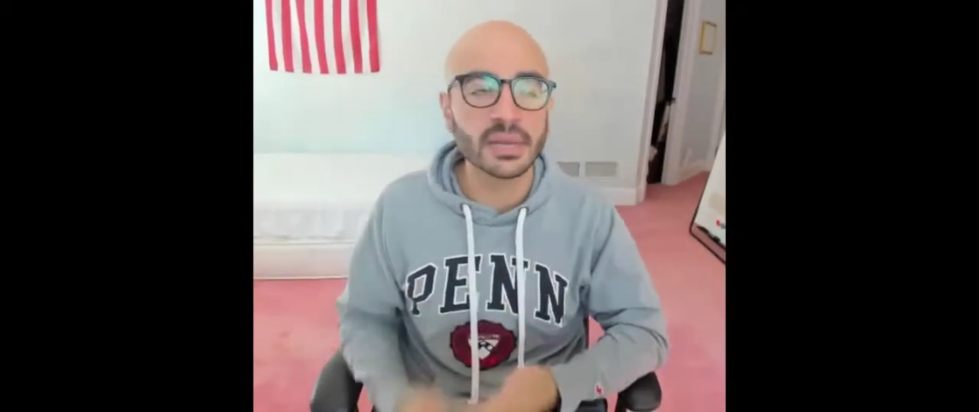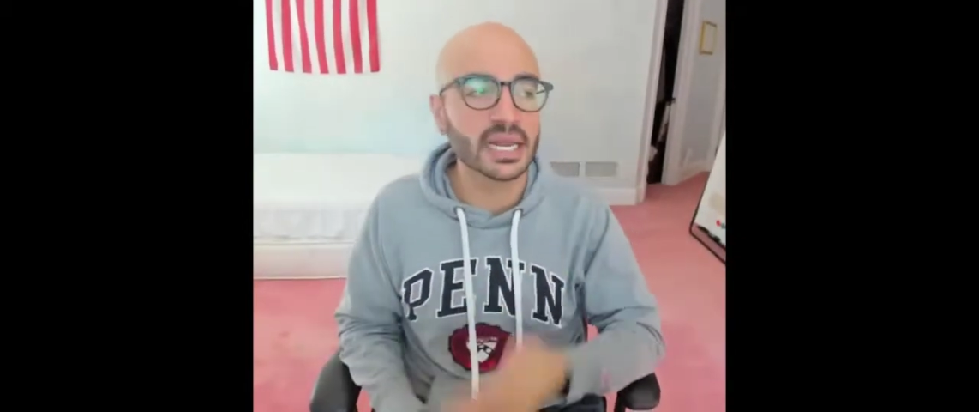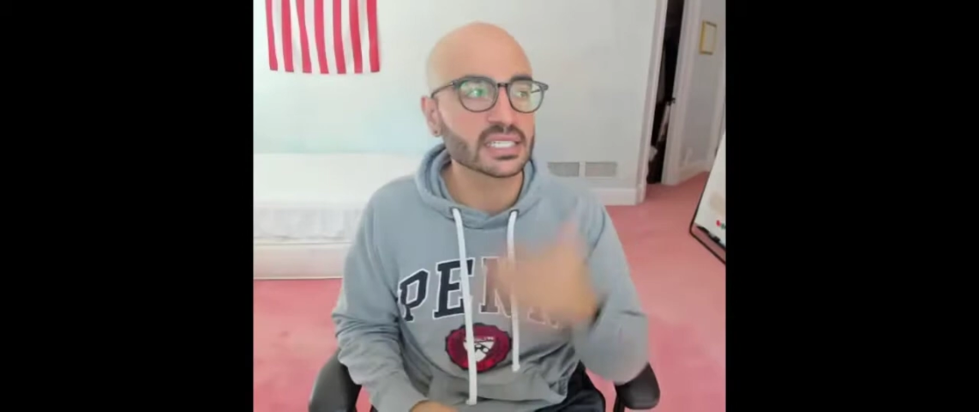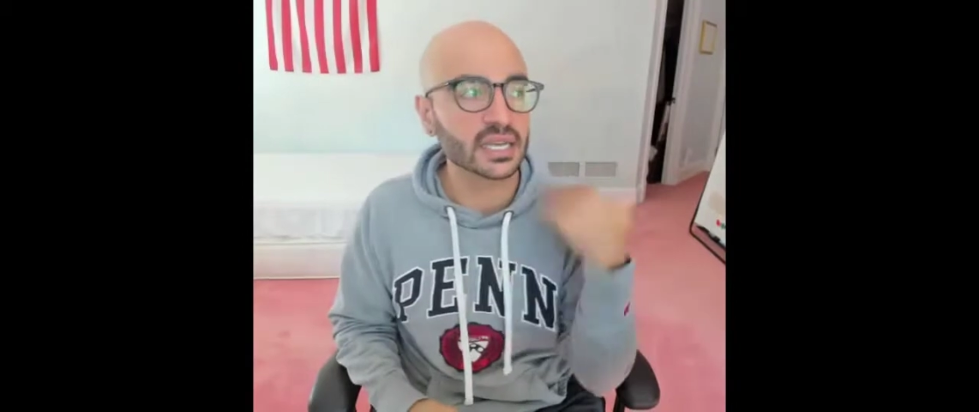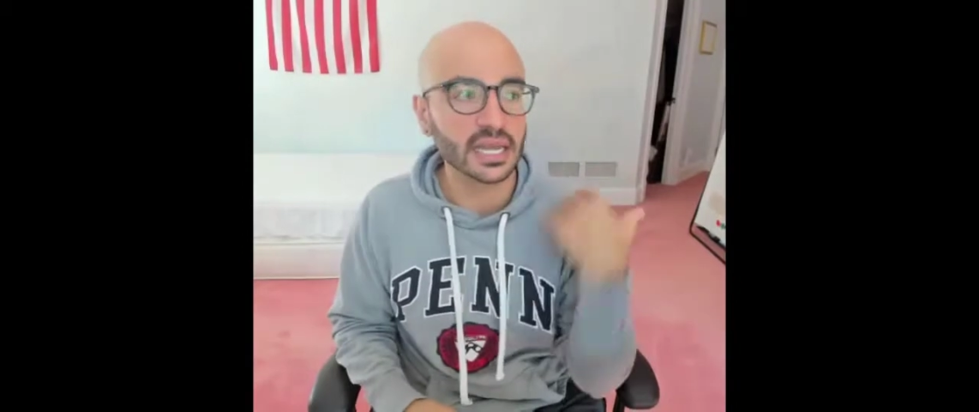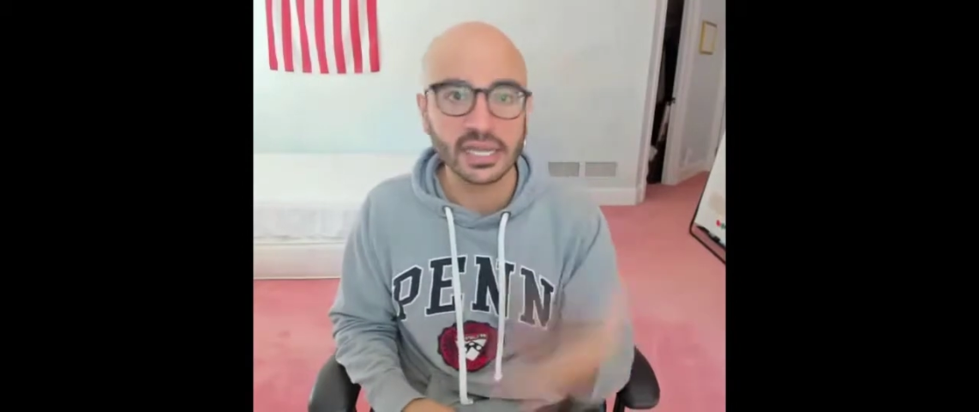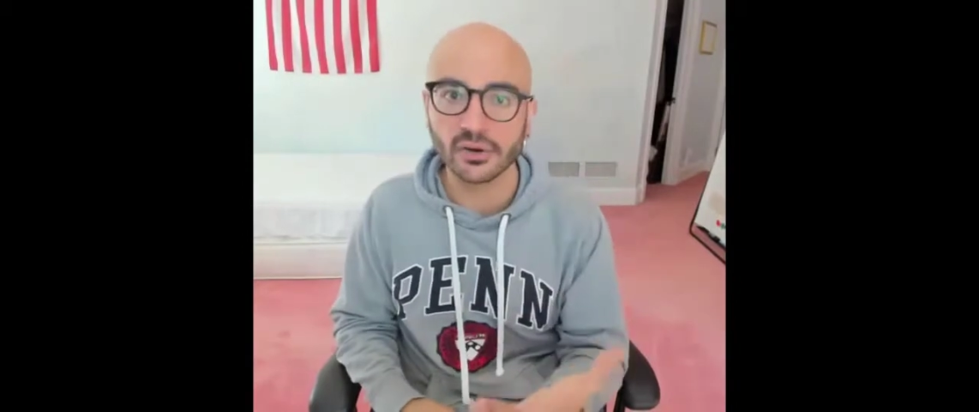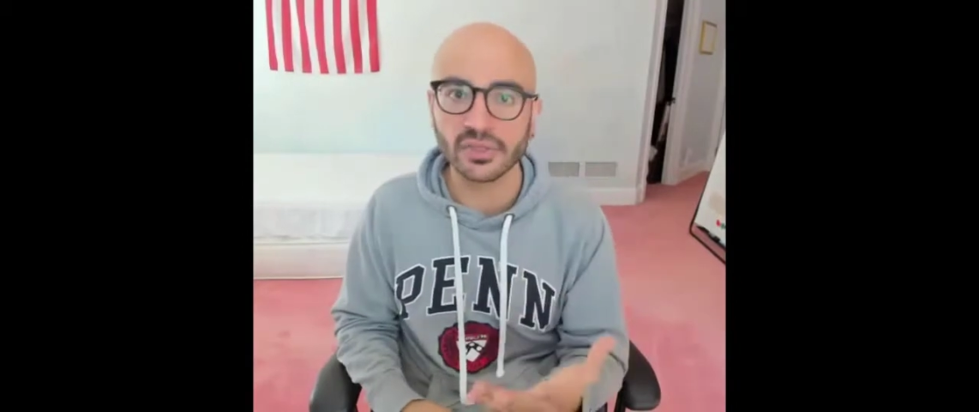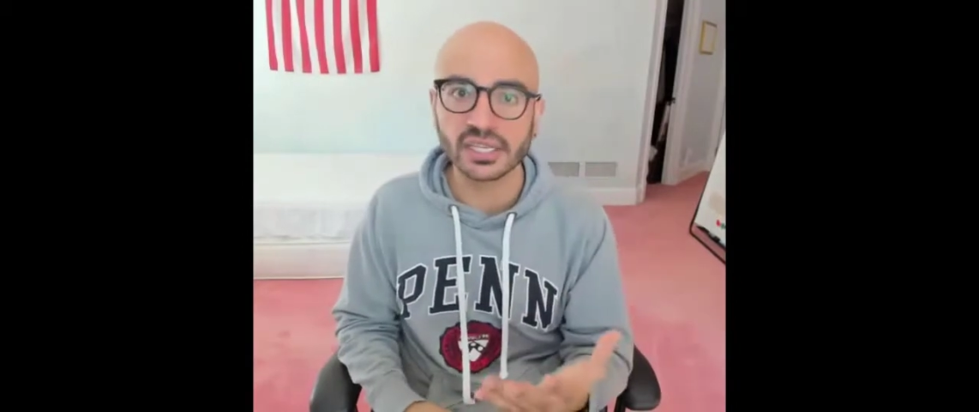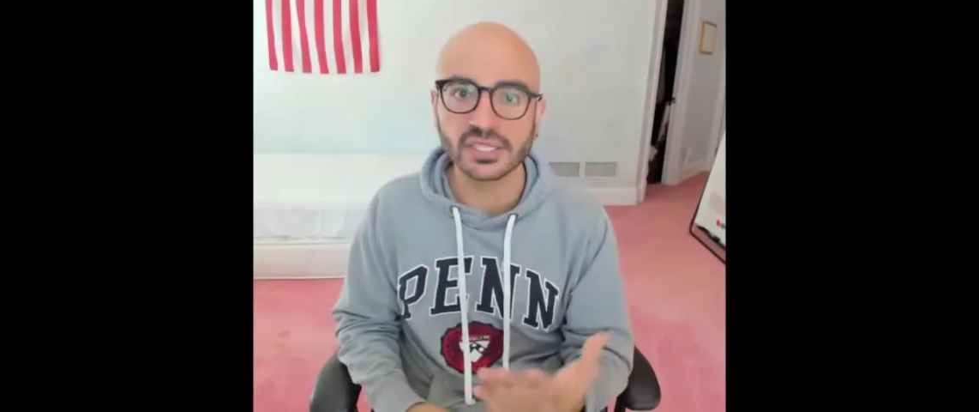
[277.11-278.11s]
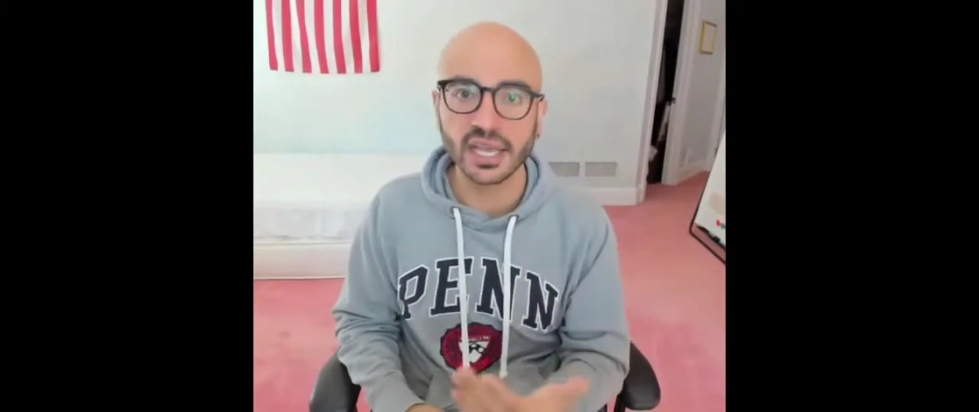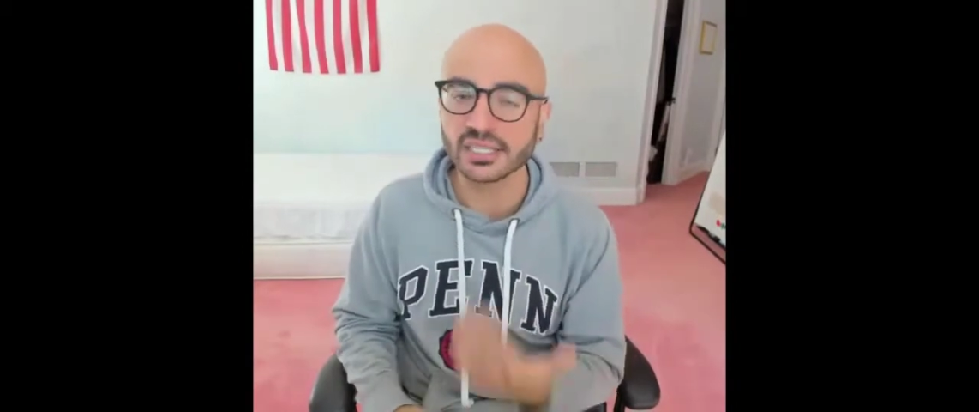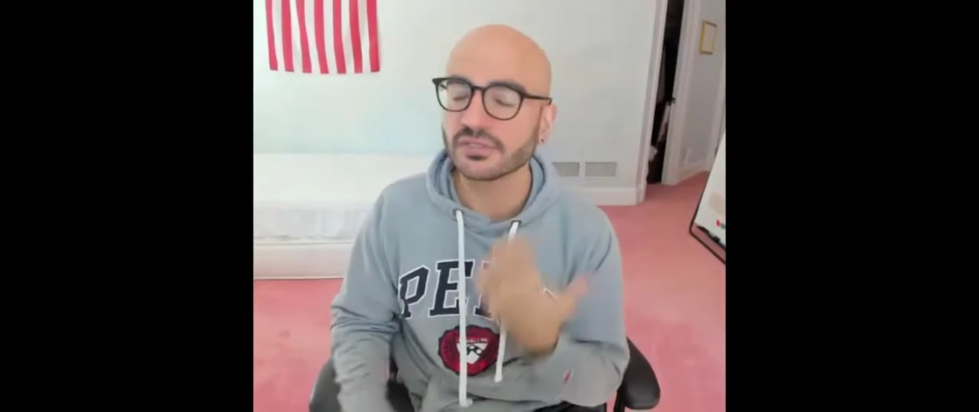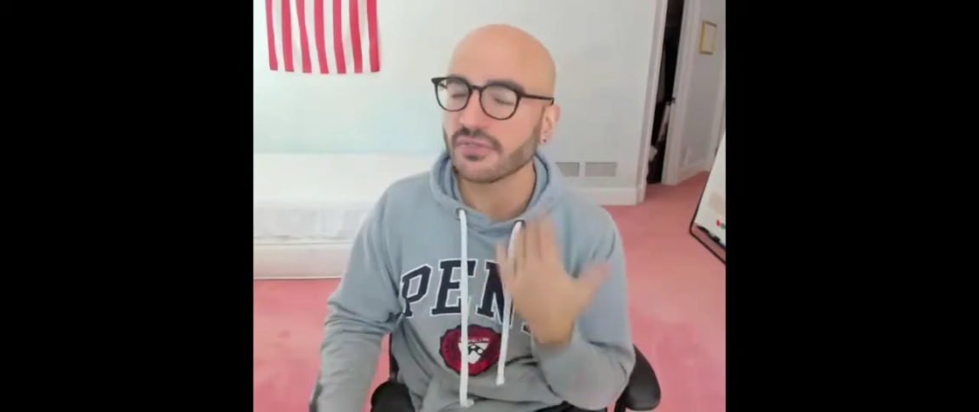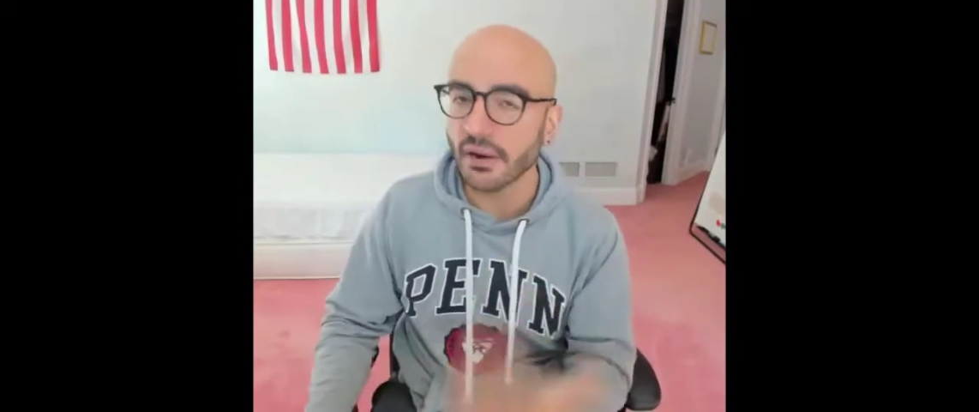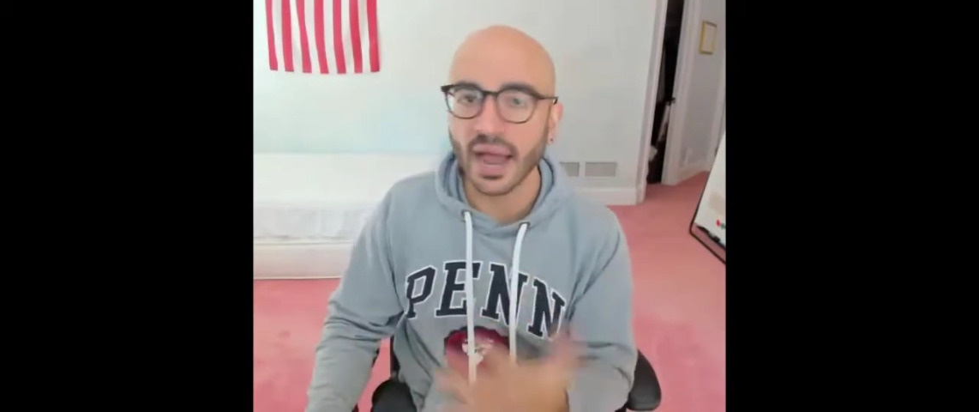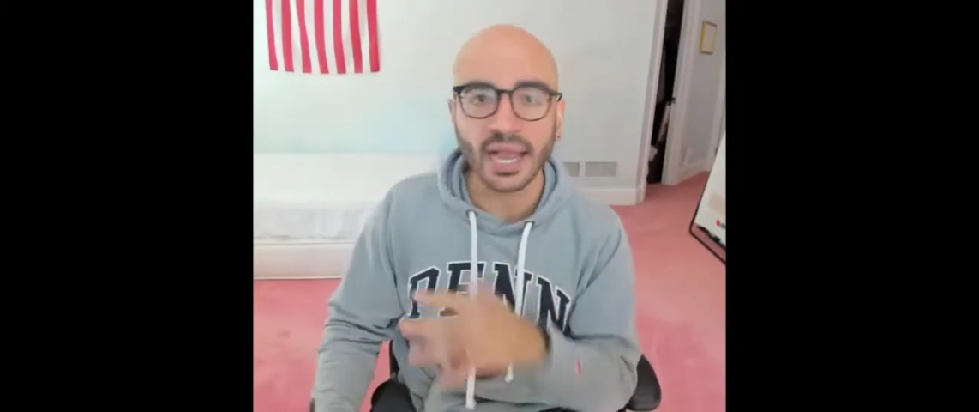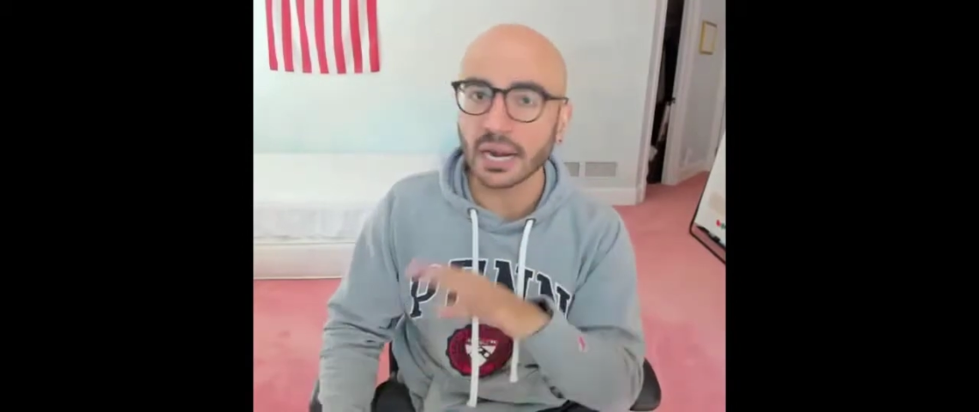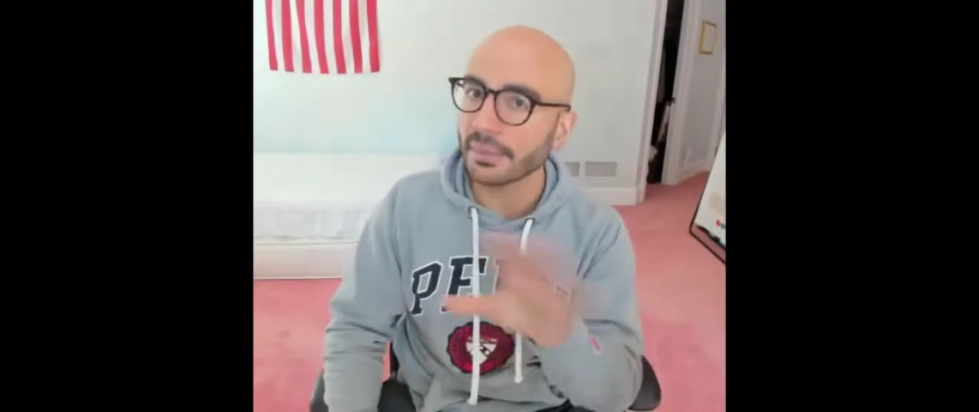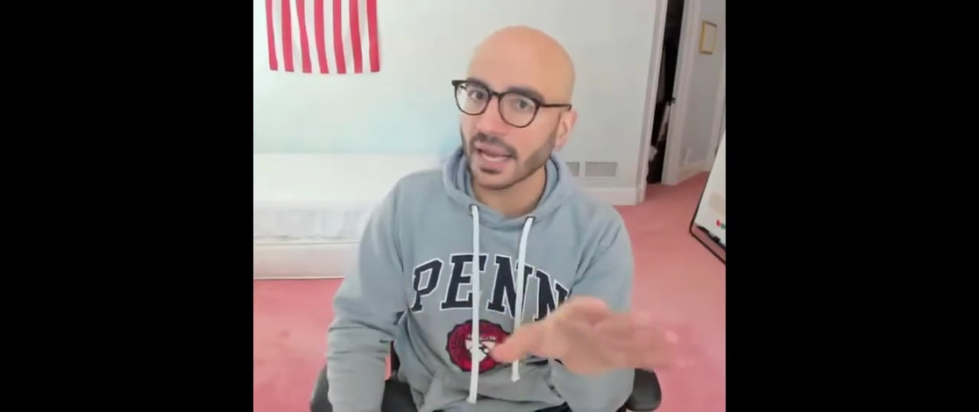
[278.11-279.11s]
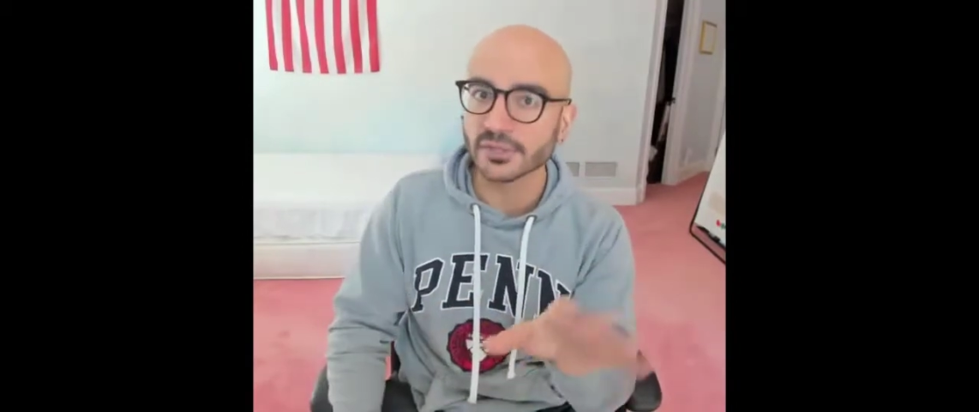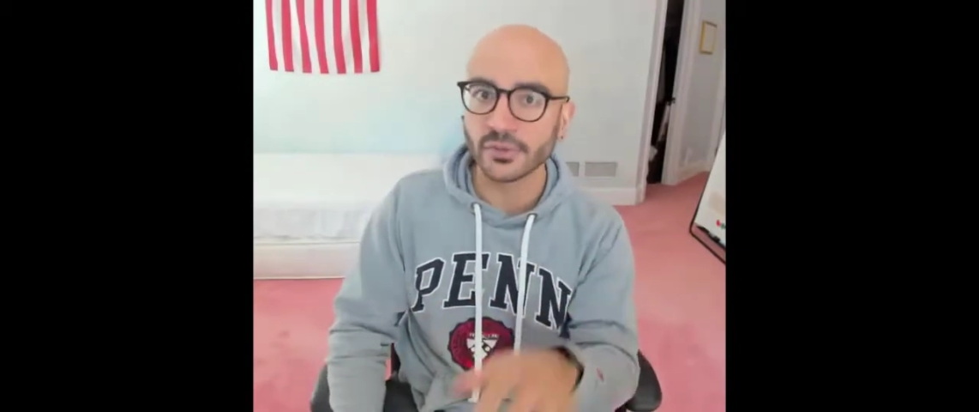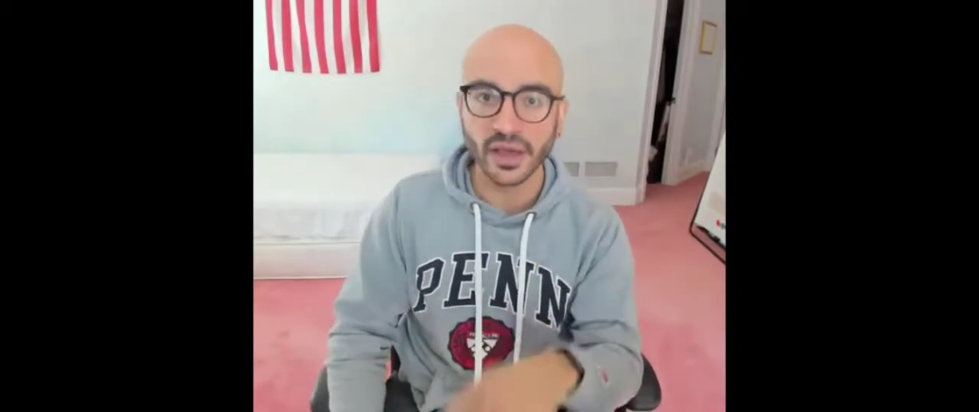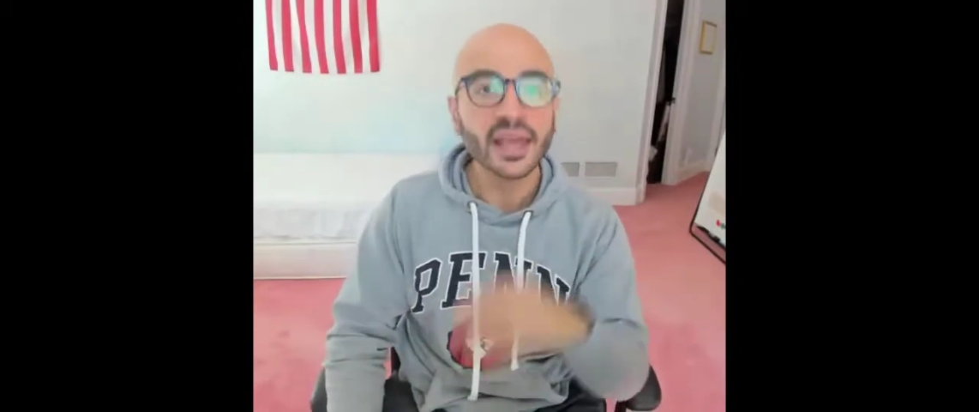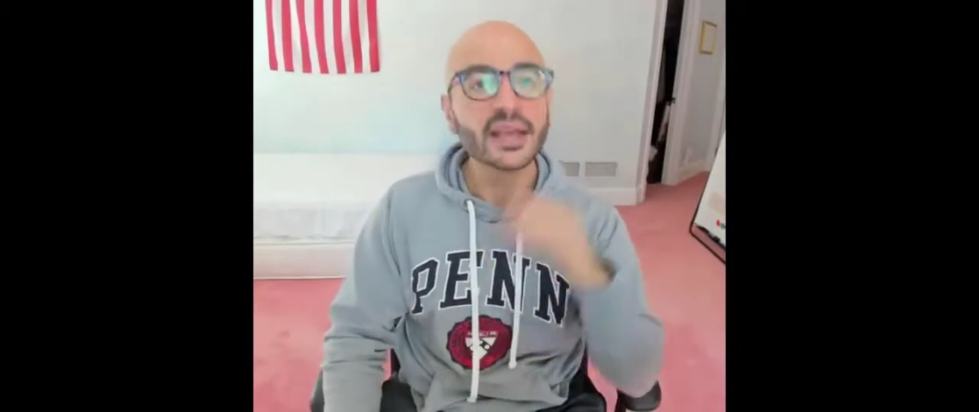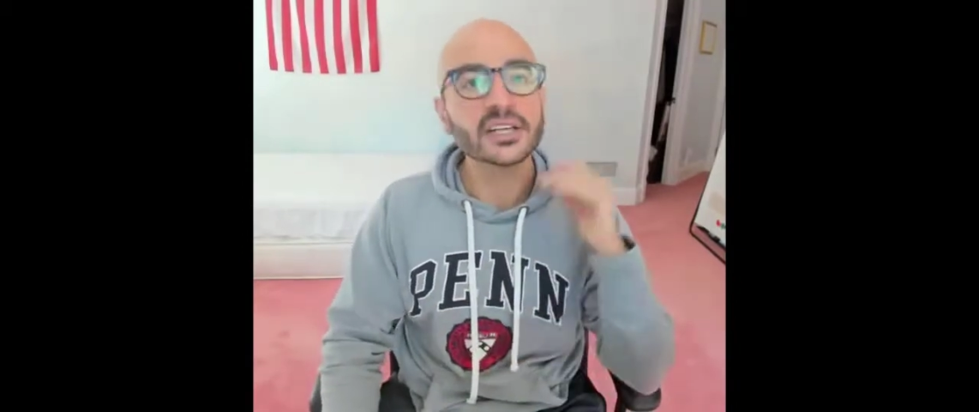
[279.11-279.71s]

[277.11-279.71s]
meetings and to hear these things, is very, I got to be honest with you,